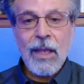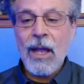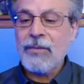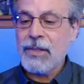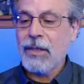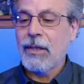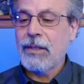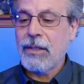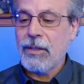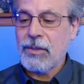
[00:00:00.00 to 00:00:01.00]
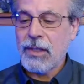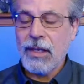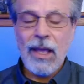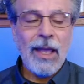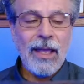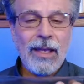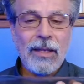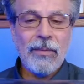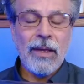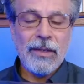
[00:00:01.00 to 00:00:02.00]
I've started to use it. It
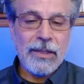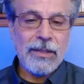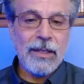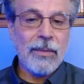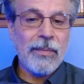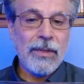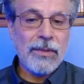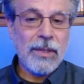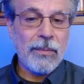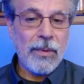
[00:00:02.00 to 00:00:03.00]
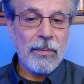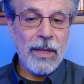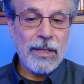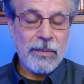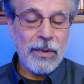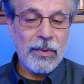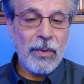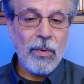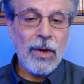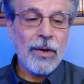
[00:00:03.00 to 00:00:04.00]
can, as I said, it can be used as
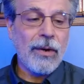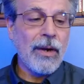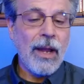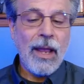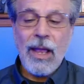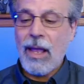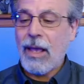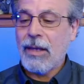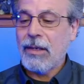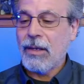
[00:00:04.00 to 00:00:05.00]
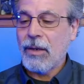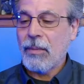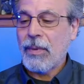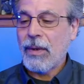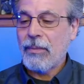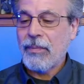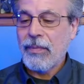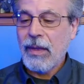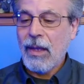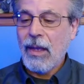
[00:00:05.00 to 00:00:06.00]
both a water and an air pump.
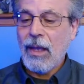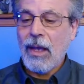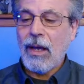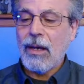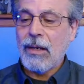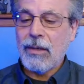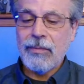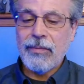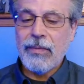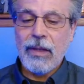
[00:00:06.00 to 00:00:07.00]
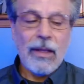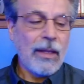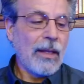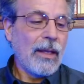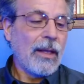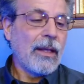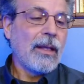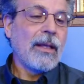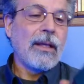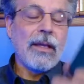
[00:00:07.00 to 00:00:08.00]
Um,
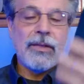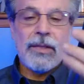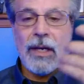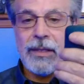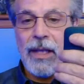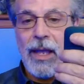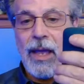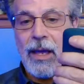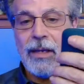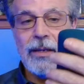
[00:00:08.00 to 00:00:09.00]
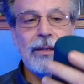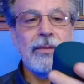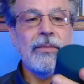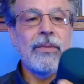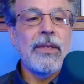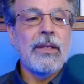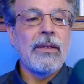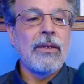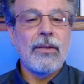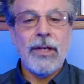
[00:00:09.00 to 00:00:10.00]
it's got the head with
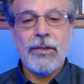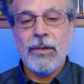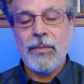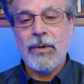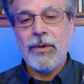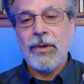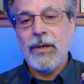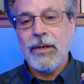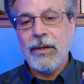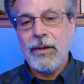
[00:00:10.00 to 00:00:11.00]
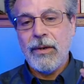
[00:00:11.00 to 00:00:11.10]
the electric motor.